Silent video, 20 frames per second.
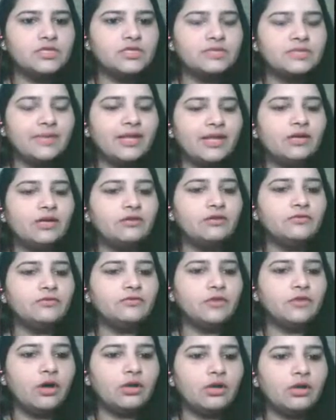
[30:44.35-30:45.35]
Spelling
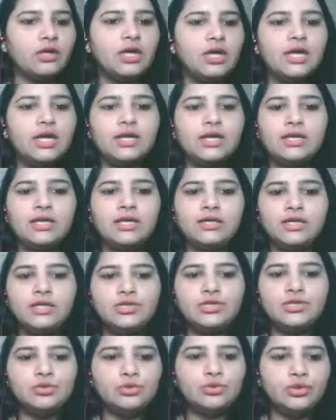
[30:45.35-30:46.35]
of thought,
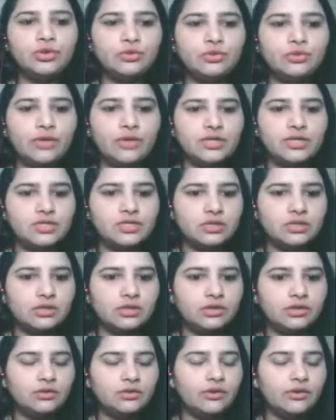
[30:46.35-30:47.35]
Thought.
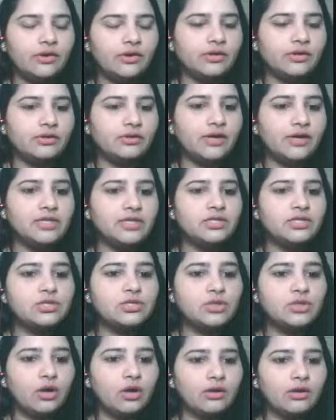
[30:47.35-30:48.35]
You're
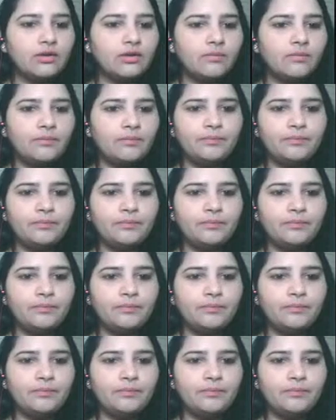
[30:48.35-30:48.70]
writing thought.